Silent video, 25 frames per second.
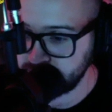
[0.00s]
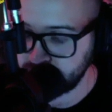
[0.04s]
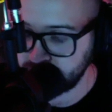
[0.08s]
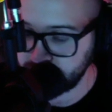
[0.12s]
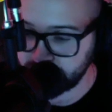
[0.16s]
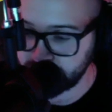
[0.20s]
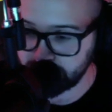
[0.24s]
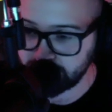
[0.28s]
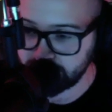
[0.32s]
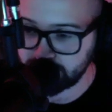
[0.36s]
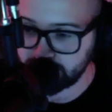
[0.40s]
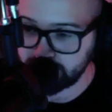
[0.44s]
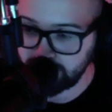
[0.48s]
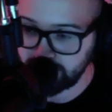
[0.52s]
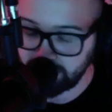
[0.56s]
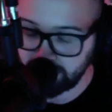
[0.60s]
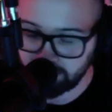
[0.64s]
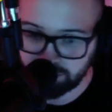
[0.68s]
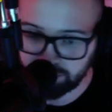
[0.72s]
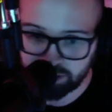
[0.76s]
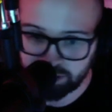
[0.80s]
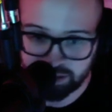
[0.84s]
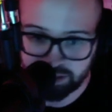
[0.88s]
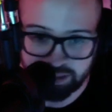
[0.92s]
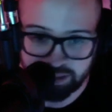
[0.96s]
targets
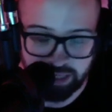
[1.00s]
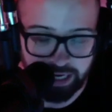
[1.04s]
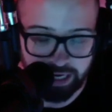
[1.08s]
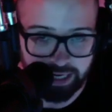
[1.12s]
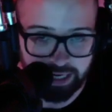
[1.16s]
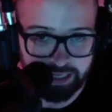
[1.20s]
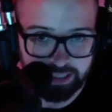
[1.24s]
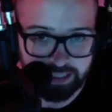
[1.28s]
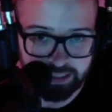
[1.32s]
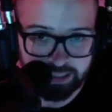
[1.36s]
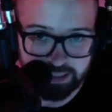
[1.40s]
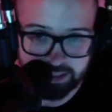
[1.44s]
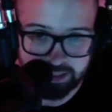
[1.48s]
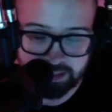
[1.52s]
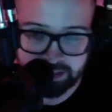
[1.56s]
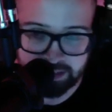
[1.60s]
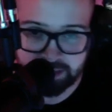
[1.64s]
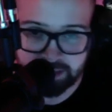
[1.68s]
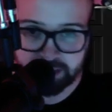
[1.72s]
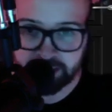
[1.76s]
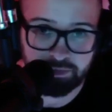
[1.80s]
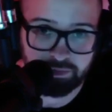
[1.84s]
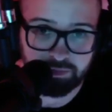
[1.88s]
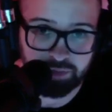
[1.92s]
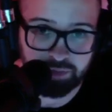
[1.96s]
how society
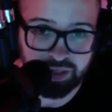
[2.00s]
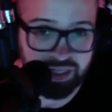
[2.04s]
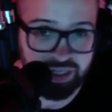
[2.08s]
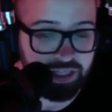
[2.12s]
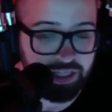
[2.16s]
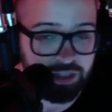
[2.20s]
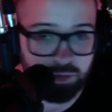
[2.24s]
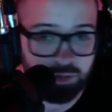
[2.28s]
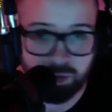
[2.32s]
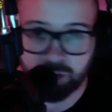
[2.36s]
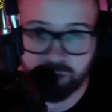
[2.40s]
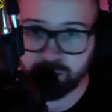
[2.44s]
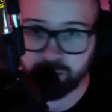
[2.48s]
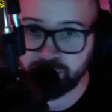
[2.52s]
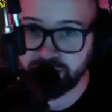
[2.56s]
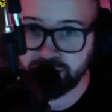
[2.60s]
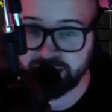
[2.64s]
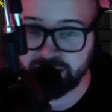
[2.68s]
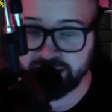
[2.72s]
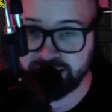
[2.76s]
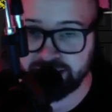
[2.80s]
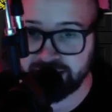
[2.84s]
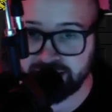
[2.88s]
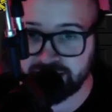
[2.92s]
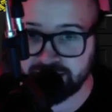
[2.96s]
is, but his
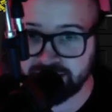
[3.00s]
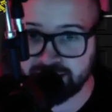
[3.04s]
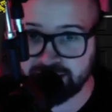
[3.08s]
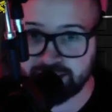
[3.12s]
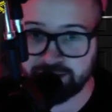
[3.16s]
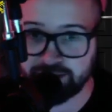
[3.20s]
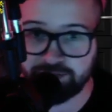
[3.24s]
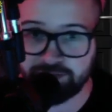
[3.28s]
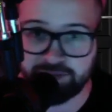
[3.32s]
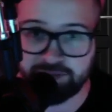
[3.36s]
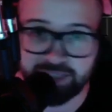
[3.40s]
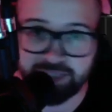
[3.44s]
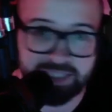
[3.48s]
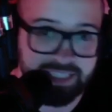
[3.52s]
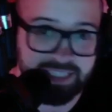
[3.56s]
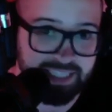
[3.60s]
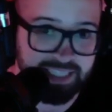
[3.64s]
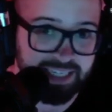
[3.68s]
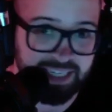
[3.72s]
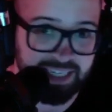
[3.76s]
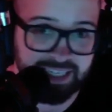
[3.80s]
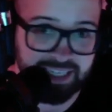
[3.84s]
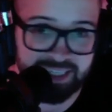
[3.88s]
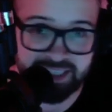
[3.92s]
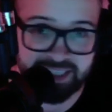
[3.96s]
wordplay is
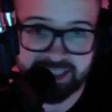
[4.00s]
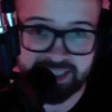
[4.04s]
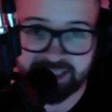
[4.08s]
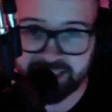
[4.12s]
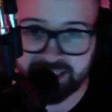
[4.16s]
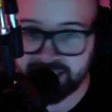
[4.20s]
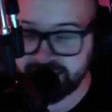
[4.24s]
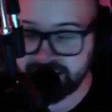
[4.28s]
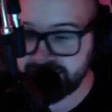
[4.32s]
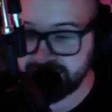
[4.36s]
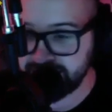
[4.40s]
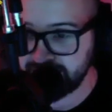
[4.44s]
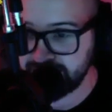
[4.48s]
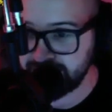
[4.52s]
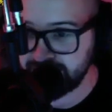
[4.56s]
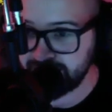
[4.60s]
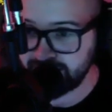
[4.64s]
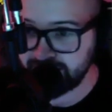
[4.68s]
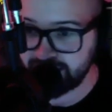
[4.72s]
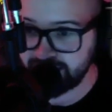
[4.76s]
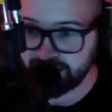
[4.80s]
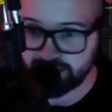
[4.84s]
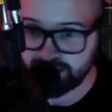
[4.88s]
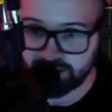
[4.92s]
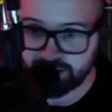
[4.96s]
sophisticated.
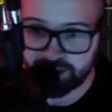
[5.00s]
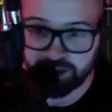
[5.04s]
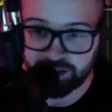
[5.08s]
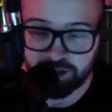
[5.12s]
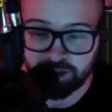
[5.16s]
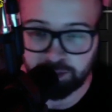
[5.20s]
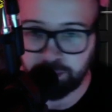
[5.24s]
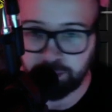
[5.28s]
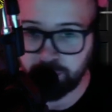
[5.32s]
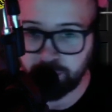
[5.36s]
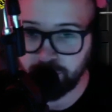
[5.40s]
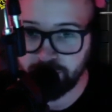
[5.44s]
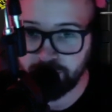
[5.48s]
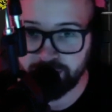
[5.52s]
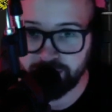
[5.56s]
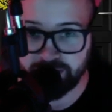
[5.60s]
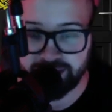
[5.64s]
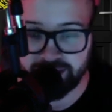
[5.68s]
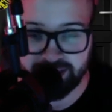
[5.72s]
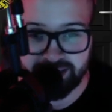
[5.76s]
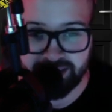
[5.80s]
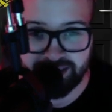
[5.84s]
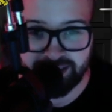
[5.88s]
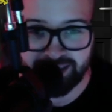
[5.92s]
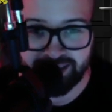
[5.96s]
It's to the
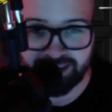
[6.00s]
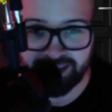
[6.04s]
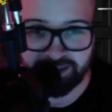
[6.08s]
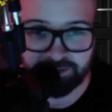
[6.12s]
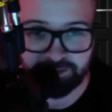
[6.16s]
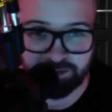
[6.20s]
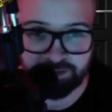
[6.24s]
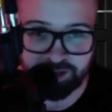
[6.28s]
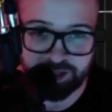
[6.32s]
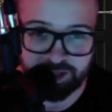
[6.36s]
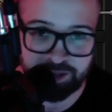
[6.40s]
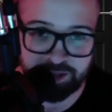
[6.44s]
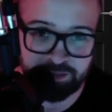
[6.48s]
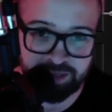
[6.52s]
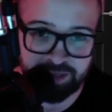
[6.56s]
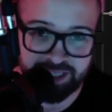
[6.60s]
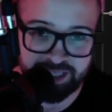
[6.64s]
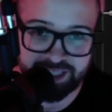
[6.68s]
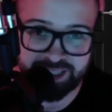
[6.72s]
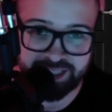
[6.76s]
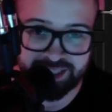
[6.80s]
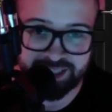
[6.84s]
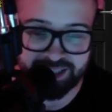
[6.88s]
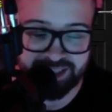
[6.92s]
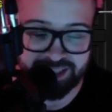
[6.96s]
point. It really
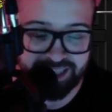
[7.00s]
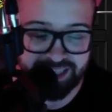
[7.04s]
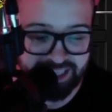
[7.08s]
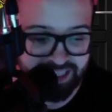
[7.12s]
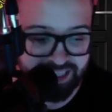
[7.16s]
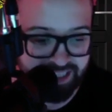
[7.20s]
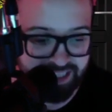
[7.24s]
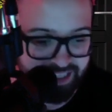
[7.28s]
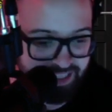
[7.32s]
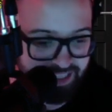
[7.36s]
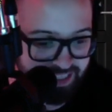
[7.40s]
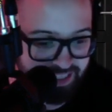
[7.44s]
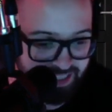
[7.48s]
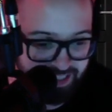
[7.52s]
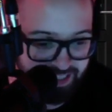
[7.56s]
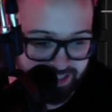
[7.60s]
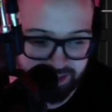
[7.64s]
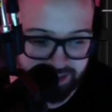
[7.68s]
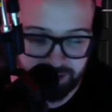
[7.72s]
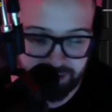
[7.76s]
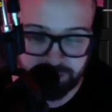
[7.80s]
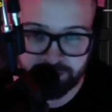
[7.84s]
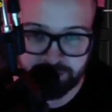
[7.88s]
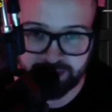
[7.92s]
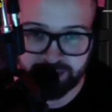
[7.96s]
makes you think. He
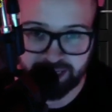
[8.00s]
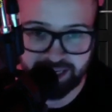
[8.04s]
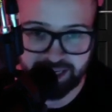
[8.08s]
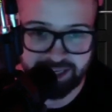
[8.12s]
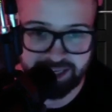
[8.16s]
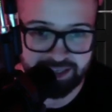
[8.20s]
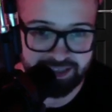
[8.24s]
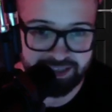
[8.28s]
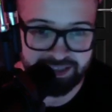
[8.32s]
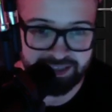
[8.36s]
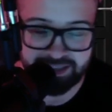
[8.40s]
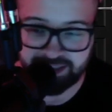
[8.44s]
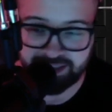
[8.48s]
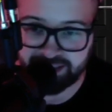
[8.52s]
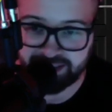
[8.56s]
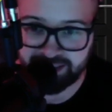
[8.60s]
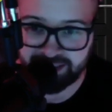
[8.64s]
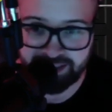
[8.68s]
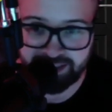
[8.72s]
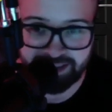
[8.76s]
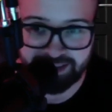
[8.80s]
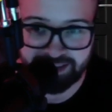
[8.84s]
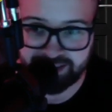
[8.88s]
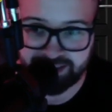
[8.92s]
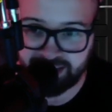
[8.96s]
knows how to,
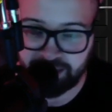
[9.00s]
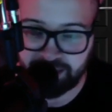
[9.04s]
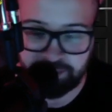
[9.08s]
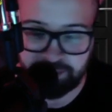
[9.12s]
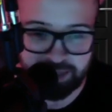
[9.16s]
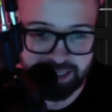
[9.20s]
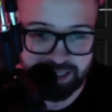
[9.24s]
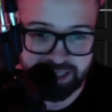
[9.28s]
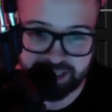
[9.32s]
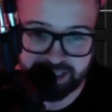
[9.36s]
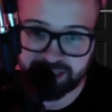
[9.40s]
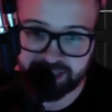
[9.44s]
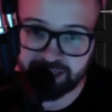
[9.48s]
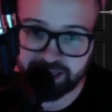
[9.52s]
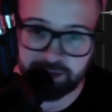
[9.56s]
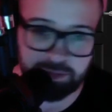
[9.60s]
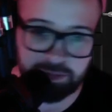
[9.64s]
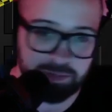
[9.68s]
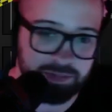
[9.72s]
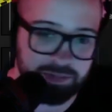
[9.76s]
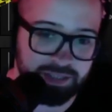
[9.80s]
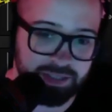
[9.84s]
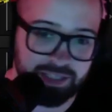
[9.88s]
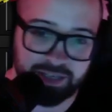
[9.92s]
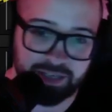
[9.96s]
he can come
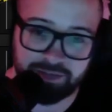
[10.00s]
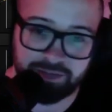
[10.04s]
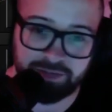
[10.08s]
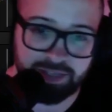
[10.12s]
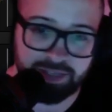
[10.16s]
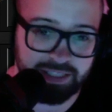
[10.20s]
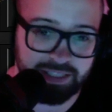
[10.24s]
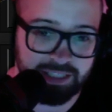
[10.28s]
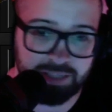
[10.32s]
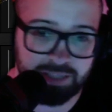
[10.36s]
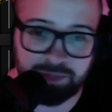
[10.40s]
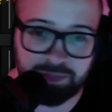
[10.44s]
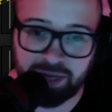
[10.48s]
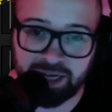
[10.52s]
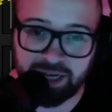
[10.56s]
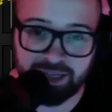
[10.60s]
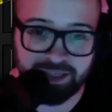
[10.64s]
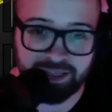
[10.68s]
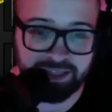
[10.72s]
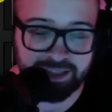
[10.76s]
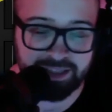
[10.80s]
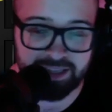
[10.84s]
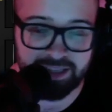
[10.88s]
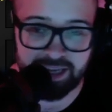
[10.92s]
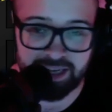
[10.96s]
up with stuff on the spot
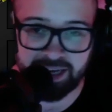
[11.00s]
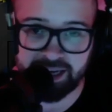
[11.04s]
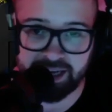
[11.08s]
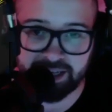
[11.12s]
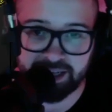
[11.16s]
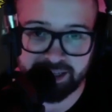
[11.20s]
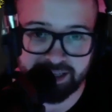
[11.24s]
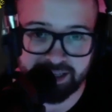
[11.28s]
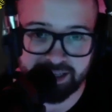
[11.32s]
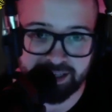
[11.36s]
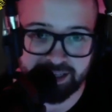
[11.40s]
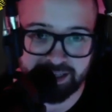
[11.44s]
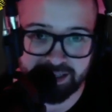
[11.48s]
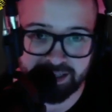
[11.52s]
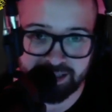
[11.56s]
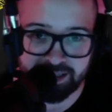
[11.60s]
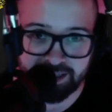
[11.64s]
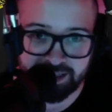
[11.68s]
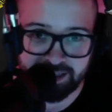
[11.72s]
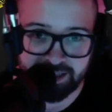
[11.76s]
like that. Like,